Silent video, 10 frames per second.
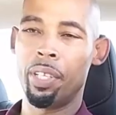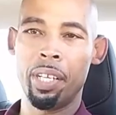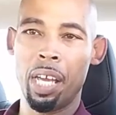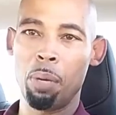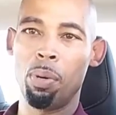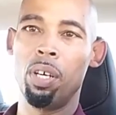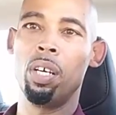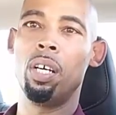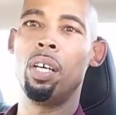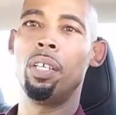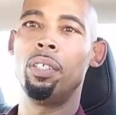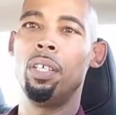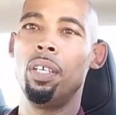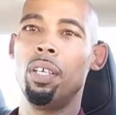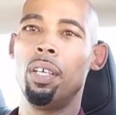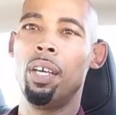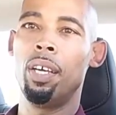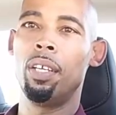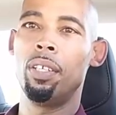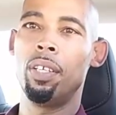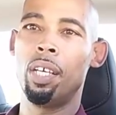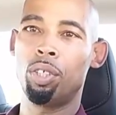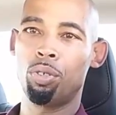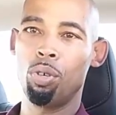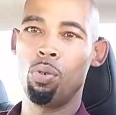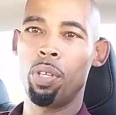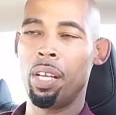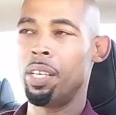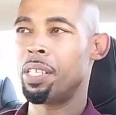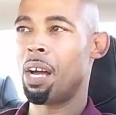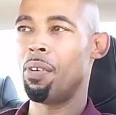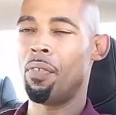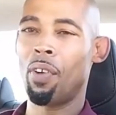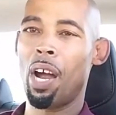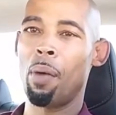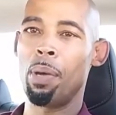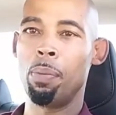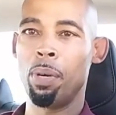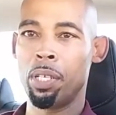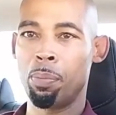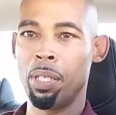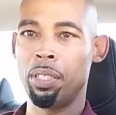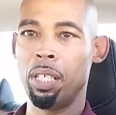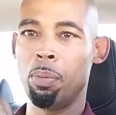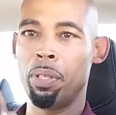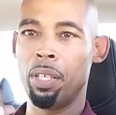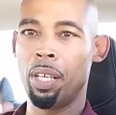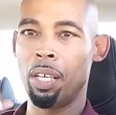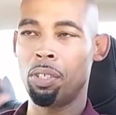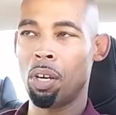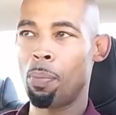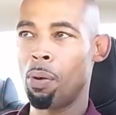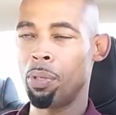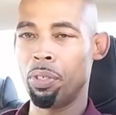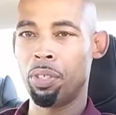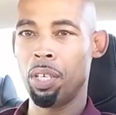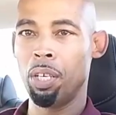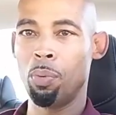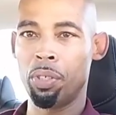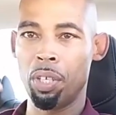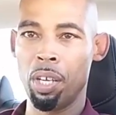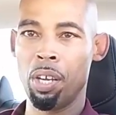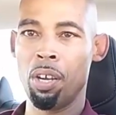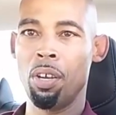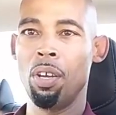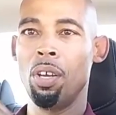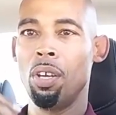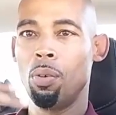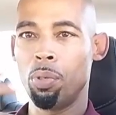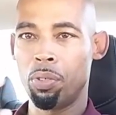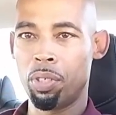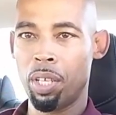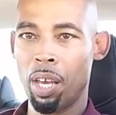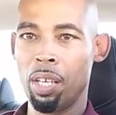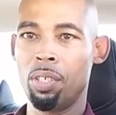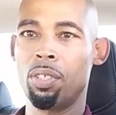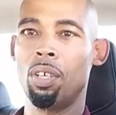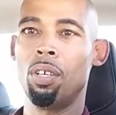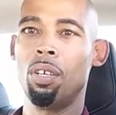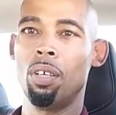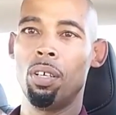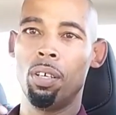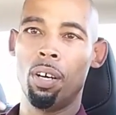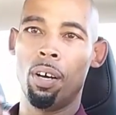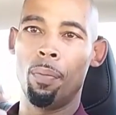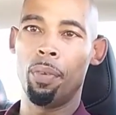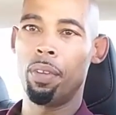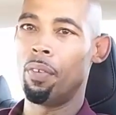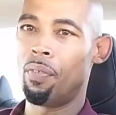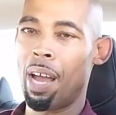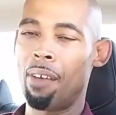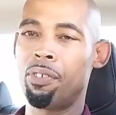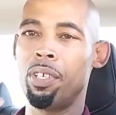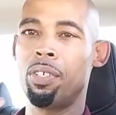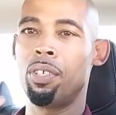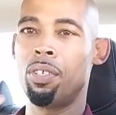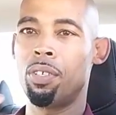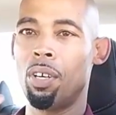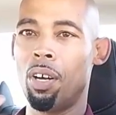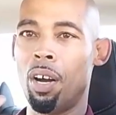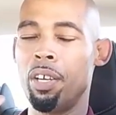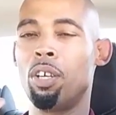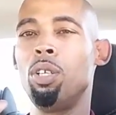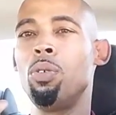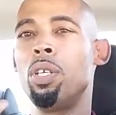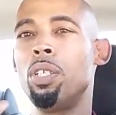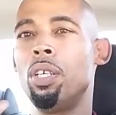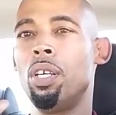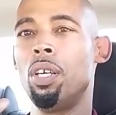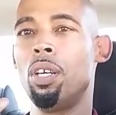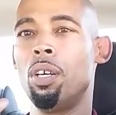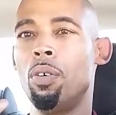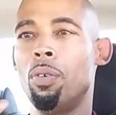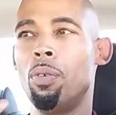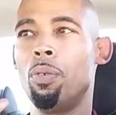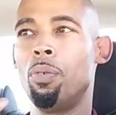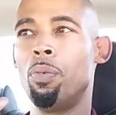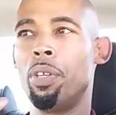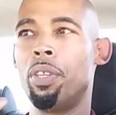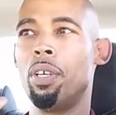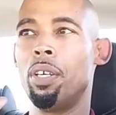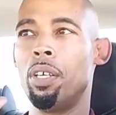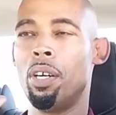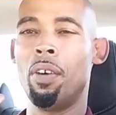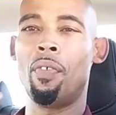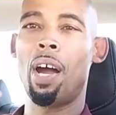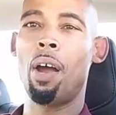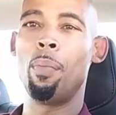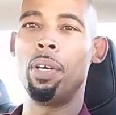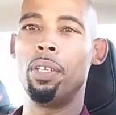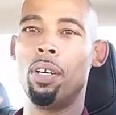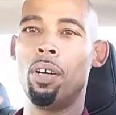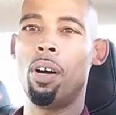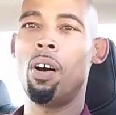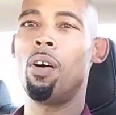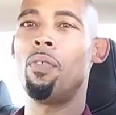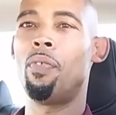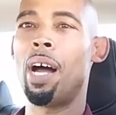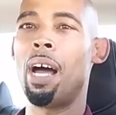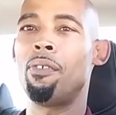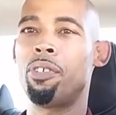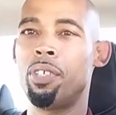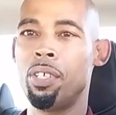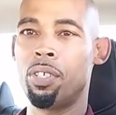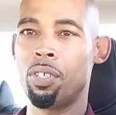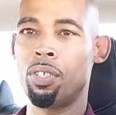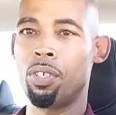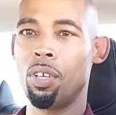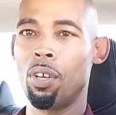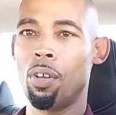the neighborhood. And that's true. That is our environment, but it's much deeper than that. You talk about what you see, what you hear, what you taste. The five senses are included with your environment. All five senses